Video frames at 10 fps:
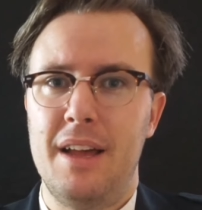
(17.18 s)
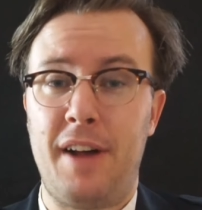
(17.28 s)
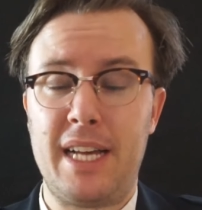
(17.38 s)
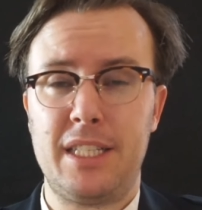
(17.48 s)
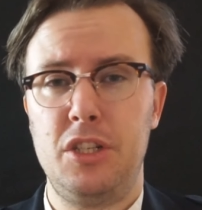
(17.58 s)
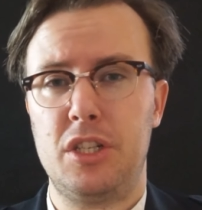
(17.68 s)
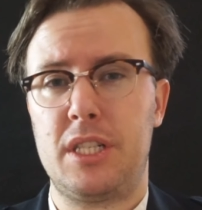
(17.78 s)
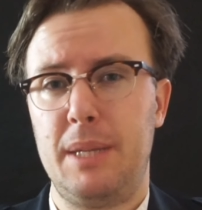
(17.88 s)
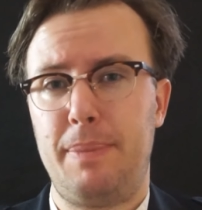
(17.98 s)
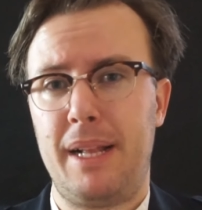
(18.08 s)
Fasten your
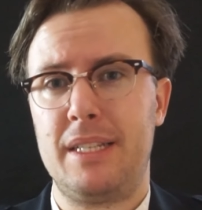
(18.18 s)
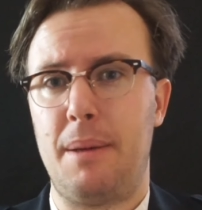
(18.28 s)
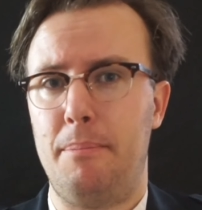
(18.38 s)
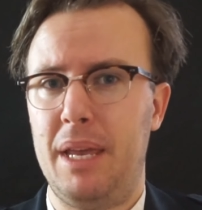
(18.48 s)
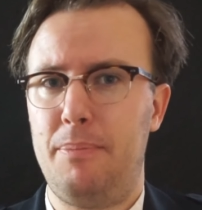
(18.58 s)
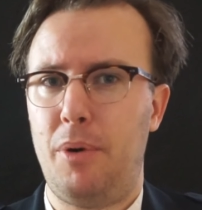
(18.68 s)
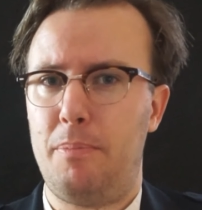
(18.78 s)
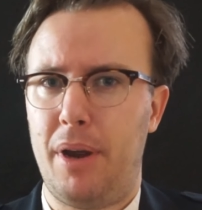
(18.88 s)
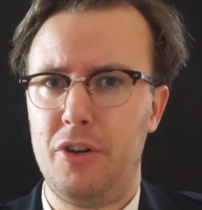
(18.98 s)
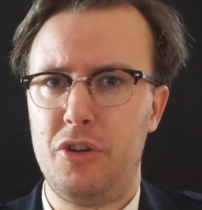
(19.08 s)
seatbelts and be
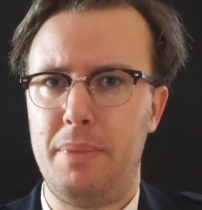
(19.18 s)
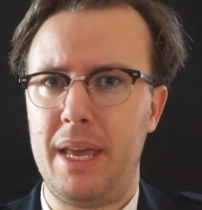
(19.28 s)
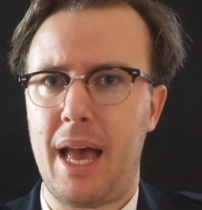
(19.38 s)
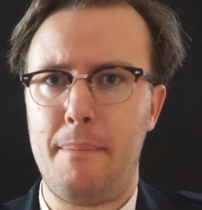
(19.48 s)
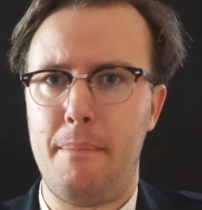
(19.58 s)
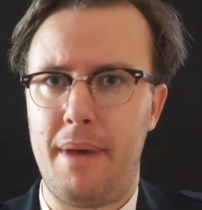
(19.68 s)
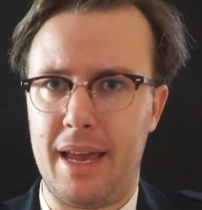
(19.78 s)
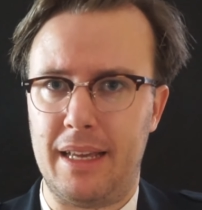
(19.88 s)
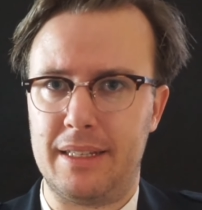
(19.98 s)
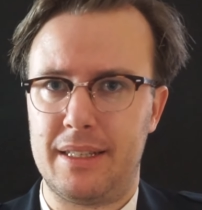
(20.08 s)
prepared to be
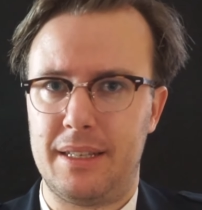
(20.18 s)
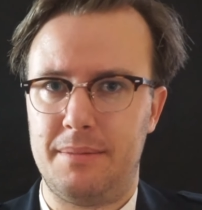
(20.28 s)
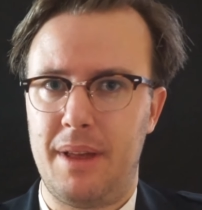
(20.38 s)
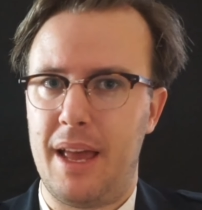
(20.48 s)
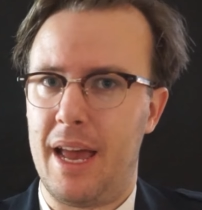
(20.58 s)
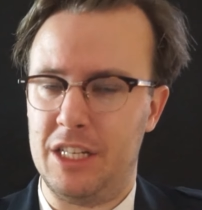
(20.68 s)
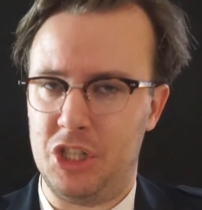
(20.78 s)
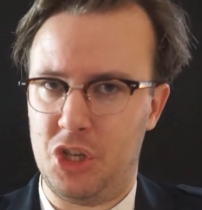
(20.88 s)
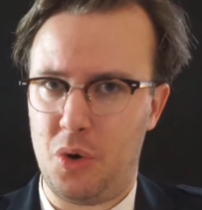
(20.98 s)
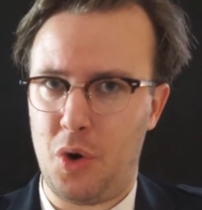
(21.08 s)
amazed.
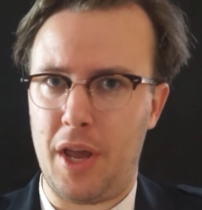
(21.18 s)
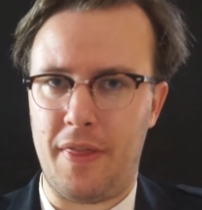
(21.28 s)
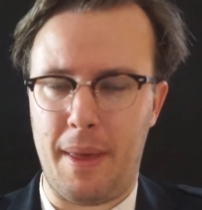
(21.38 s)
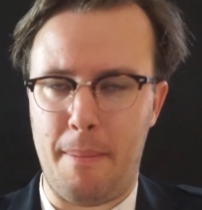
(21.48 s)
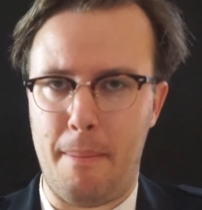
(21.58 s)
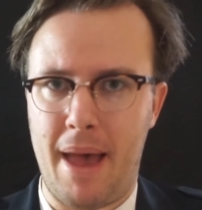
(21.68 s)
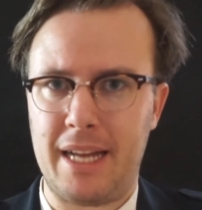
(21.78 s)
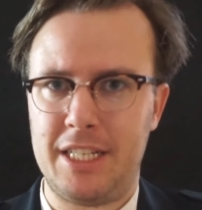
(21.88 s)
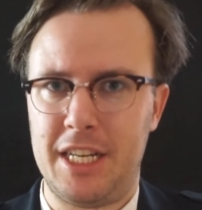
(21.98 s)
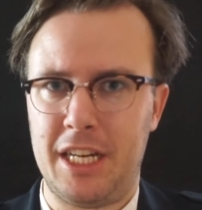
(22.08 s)
Enjoy the
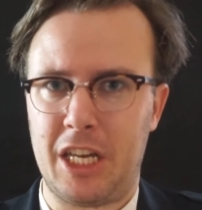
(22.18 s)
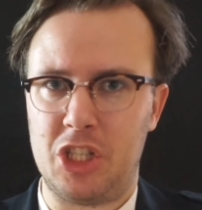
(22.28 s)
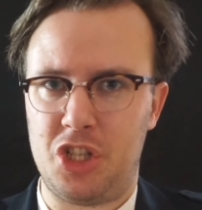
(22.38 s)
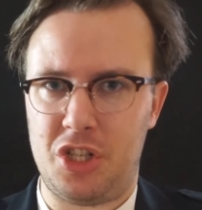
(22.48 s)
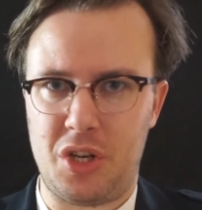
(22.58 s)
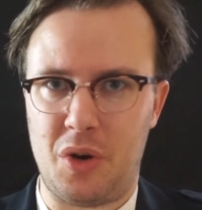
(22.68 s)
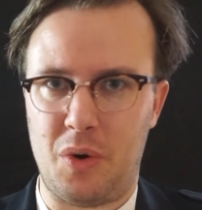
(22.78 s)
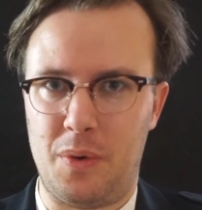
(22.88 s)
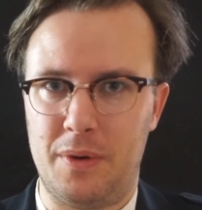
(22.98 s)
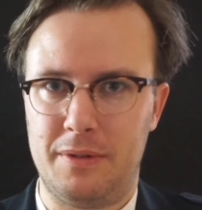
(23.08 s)
magic
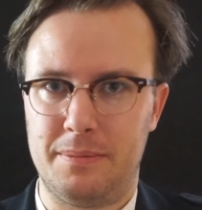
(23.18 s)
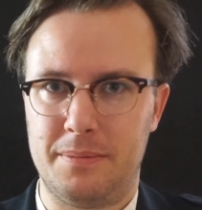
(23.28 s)
show.